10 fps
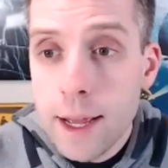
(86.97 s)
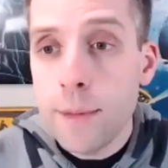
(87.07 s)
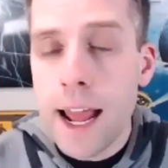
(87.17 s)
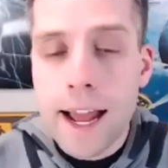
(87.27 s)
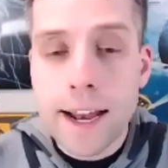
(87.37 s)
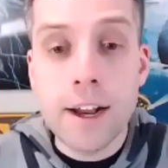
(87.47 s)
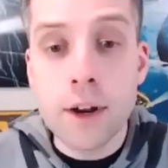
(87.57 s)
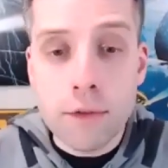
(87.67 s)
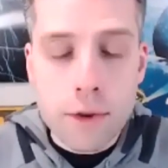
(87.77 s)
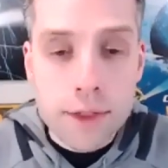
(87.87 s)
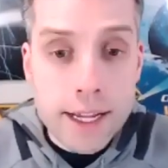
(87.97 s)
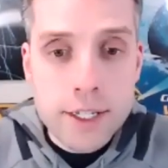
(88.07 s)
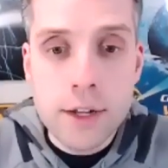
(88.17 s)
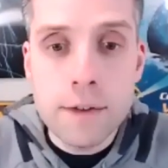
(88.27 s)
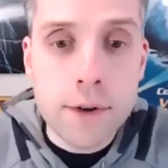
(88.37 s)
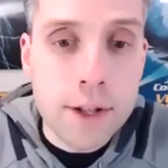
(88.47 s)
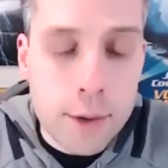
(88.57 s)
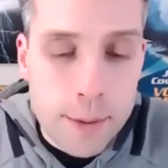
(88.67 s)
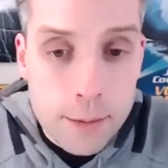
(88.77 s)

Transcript: But Andy, I'm going to throw things to you for a little bit.